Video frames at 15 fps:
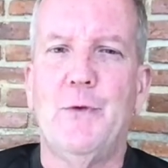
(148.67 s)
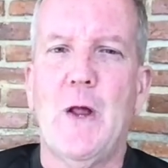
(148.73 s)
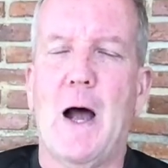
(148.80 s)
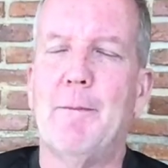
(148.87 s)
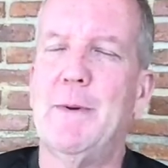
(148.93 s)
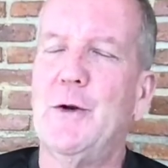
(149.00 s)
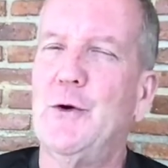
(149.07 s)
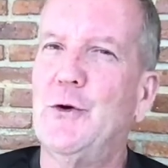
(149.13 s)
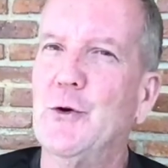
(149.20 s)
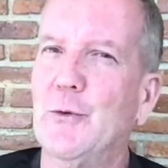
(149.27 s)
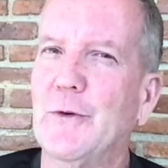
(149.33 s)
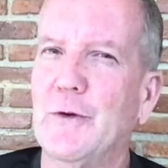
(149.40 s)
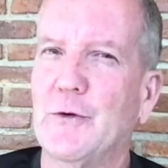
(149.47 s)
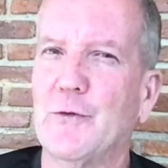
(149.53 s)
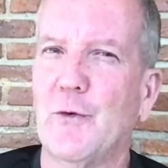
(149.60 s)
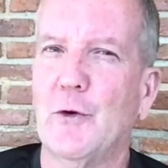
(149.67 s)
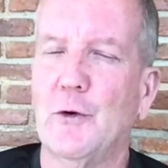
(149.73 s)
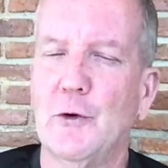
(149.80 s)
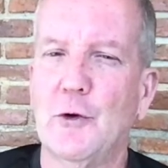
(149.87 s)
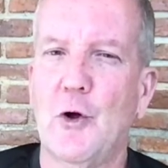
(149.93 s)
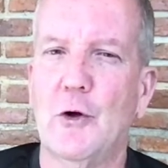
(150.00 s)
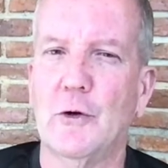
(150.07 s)
I've been doing this for a
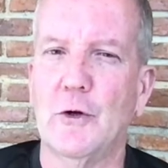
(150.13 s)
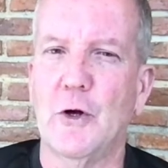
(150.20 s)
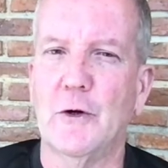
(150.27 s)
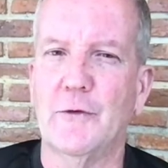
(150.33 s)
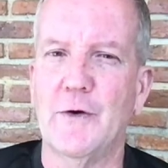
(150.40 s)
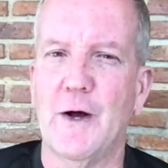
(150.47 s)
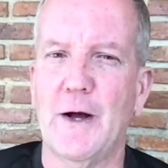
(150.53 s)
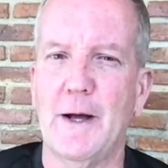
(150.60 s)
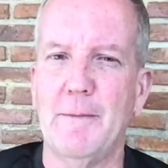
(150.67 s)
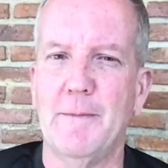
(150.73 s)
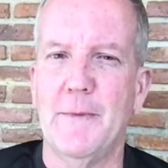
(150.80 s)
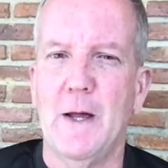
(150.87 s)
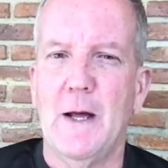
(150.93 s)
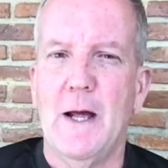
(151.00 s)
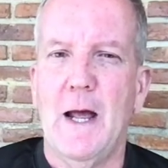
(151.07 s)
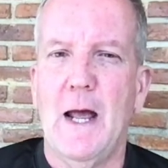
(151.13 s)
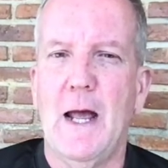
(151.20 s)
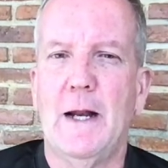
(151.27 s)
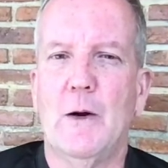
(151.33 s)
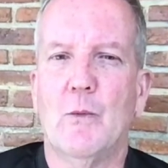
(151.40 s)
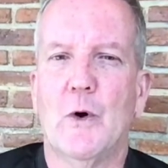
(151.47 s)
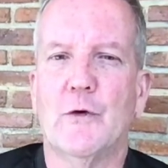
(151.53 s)
long, long time,
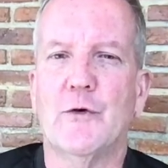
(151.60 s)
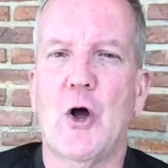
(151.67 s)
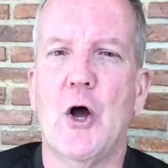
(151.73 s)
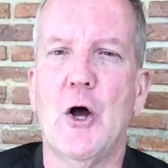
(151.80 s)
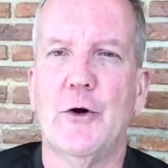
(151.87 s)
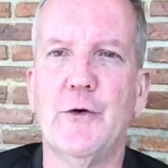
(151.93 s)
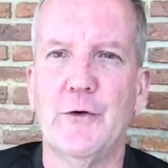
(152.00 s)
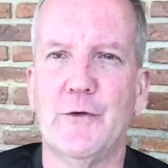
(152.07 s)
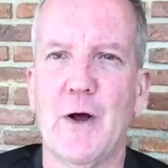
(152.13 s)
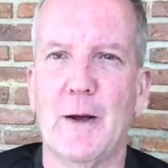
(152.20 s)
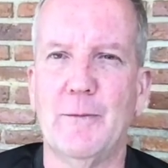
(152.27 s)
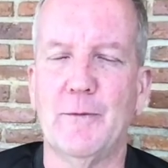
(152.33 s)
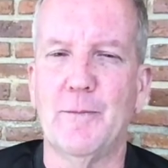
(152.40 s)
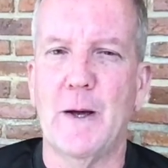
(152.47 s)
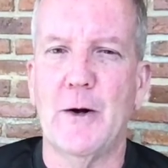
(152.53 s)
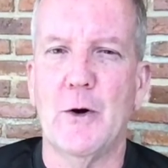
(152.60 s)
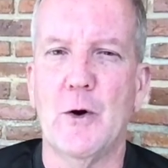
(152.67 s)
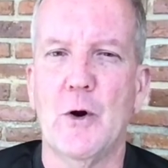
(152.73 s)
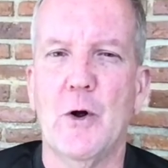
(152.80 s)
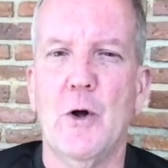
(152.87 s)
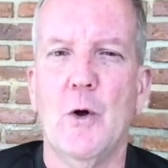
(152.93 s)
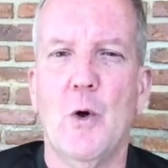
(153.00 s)
and it works 100 times better
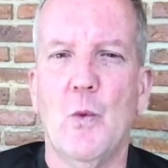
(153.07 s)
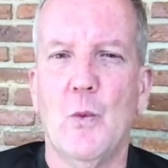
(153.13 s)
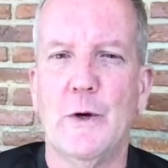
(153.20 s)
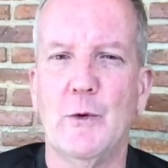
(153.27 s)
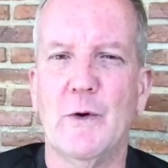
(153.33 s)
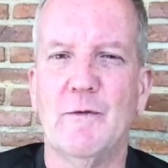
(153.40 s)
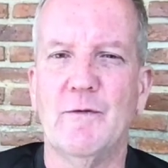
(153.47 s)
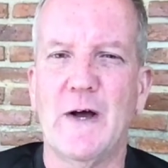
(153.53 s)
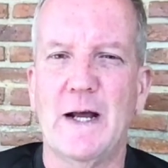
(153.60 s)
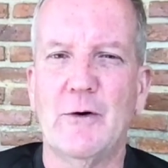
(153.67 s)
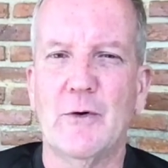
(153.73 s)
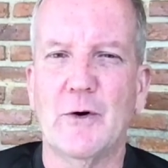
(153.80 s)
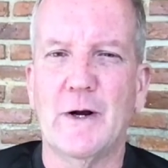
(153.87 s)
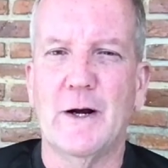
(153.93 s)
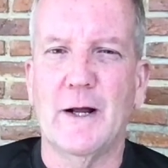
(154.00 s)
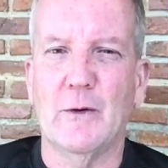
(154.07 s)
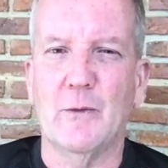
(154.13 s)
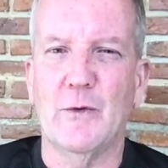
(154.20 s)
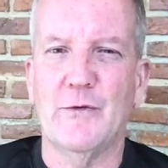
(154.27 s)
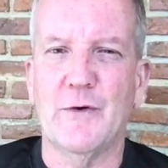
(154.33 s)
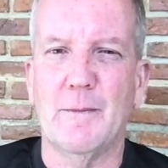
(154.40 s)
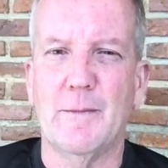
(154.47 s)
when you invite or connect
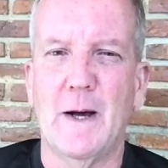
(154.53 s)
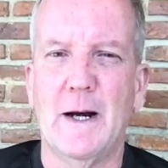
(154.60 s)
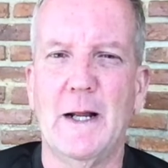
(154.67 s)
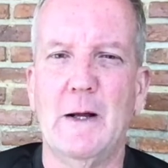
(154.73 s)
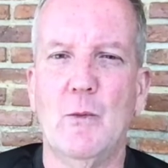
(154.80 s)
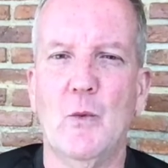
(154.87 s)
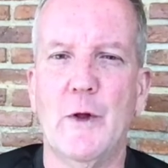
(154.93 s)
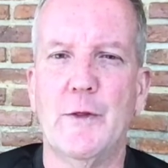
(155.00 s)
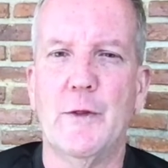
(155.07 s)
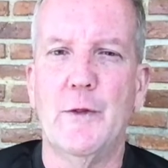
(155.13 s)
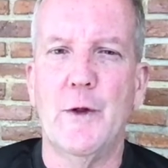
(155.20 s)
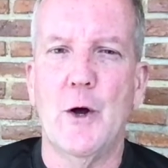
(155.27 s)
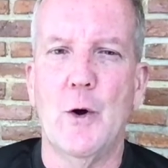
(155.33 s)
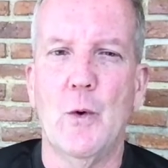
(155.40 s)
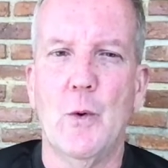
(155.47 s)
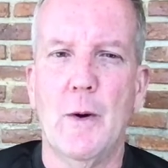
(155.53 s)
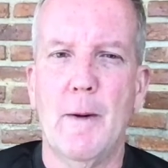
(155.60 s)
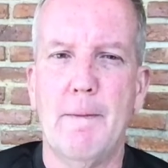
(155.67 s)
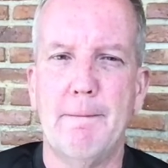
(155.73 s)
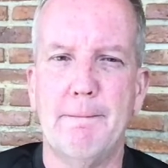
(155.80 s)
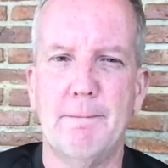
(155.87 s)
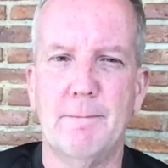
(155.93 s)
with somebody with no
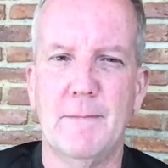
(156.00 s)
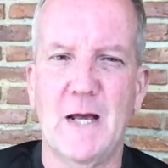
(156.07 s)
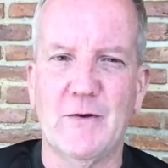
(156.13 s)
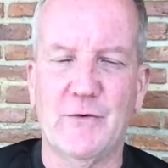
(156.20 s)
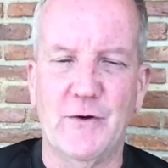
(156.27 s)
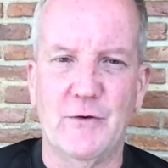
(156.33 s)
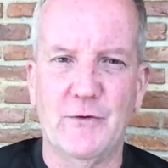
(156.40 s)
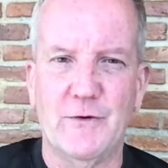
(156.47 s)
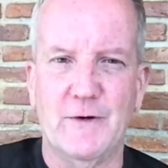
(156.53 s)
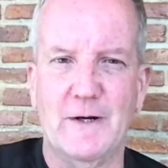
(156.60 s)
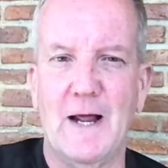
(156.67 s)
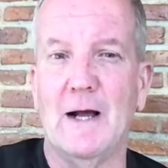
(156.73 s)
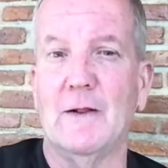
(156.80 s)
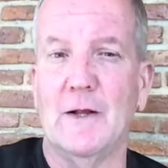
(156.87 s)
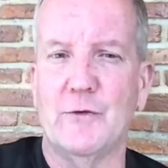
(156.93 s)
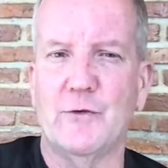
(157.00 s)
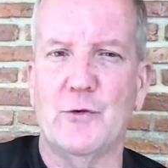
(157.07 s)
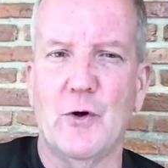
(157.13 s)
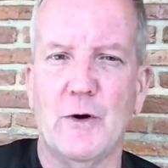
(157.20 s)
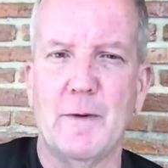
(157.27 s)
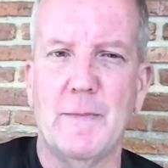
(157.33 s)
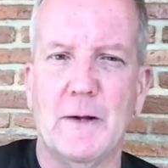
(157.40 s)
message. Now let's
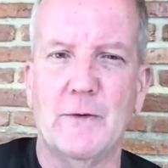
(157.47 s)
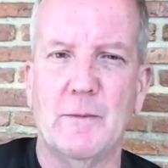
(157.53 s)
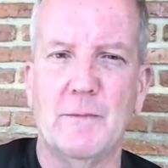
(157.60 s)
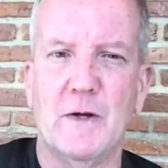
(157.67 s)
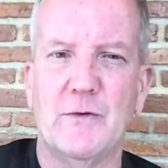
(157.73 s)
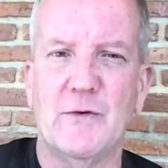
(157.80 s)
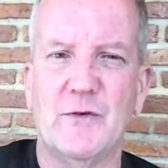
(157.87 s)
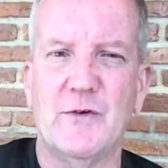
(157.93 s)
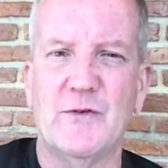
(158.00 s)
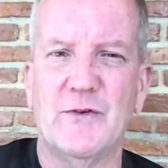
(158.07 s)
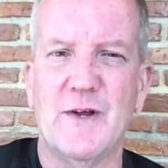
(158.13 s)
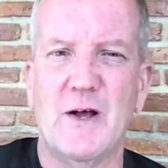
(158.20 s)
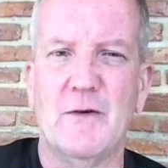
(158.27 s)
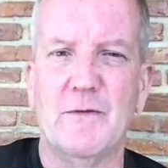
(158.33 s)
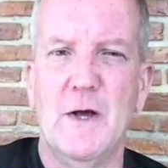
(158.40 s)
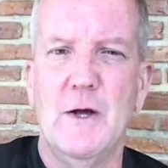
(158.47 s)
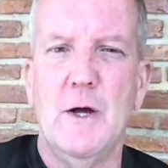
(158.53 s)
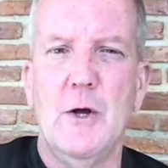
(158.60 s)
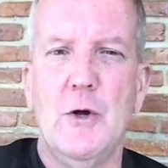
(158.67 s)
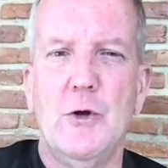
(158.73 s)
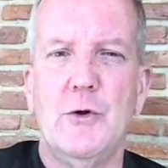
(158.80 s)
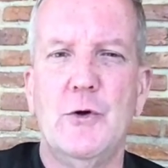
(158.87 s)
talk about the message itself.
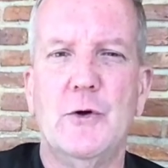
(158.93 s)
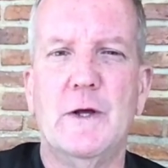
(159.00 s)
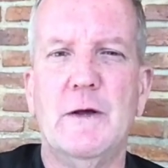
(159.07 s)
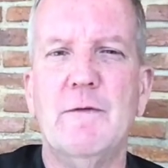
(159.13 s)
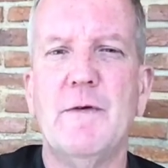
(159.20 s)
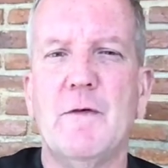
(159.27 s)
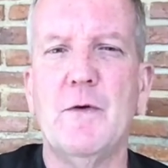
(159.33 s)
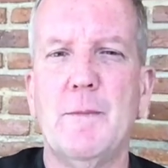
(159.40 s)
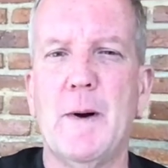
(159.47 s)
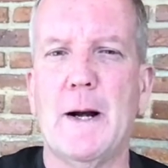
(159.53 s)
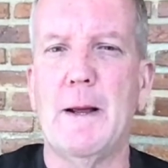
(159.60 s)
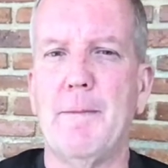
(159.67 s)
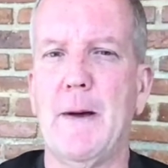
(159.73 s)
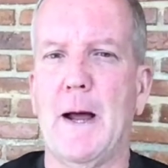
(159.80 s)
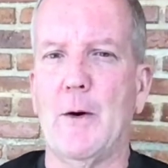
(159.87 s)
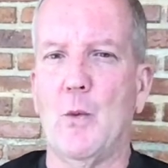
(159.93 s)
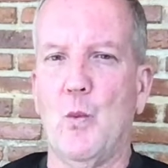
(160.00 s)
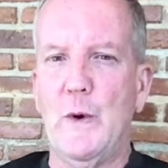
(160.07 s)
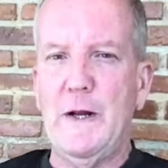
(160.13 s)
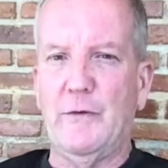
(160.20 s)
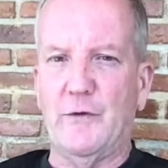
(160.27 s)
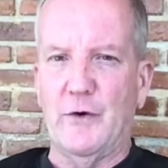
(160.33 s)
You give everybody about a
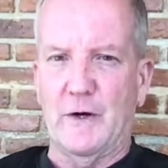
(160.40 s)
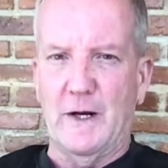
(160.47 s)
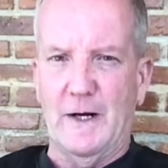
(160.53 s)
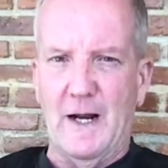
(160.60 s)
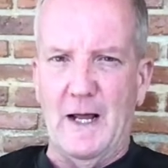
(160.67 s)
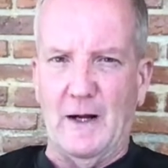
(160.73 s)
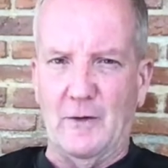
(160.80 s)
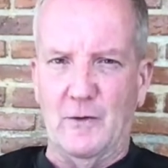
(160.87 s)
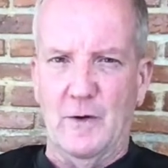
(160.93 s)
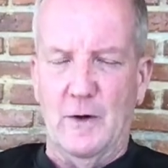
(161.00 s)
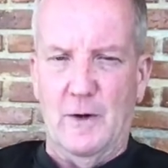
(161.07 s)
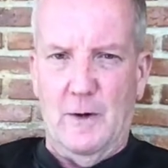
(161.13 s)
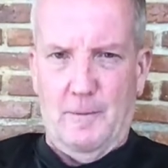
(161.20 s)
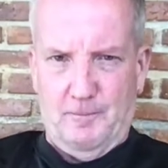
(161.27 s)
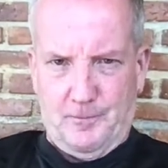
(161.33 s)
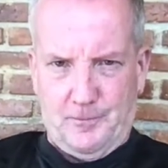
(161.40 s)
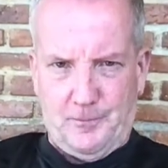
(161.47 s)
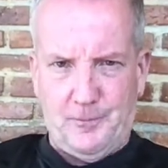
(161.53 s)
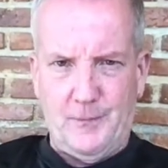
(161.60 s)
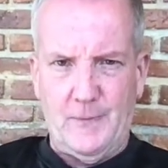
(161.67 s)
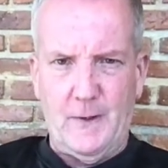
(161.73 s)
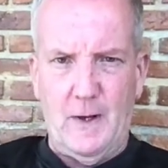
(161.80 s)
week to connect,
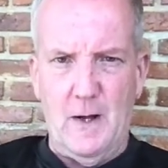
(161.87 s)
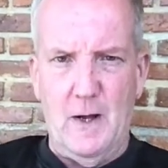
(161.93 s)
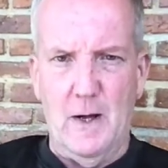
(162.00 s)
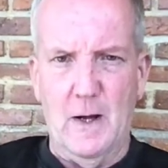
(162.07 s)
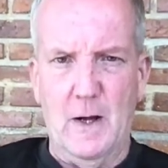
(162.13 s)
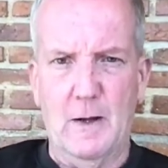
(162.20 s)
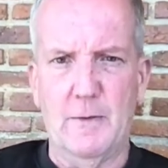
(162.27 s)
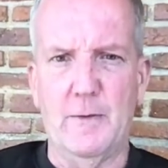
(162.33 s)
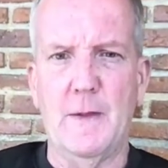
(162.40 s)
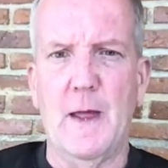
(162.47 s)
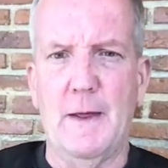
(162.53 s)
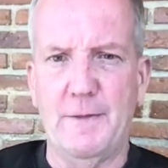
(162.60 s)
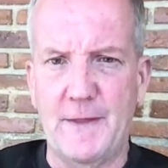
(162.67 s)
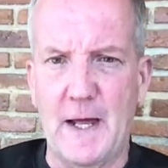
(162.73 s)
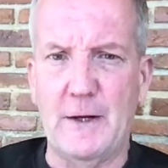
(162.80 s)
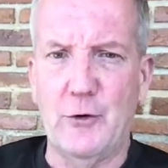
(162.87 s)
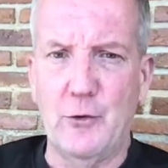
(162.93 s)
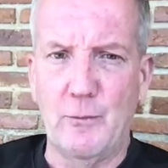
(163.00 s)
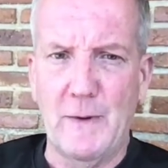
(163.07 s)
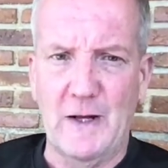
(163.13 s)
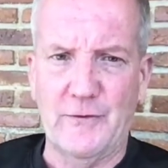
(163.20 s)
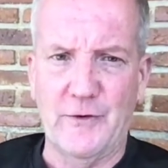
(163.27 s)
and then you
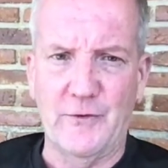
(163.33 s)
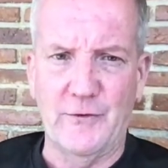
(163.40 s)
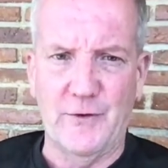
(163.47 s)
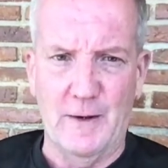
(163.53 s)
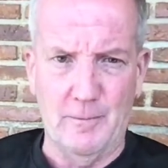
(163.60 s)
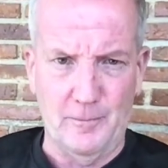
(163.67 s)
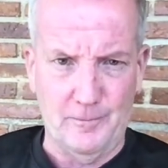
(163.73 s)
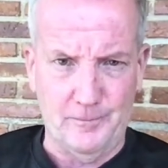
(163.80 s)
message them,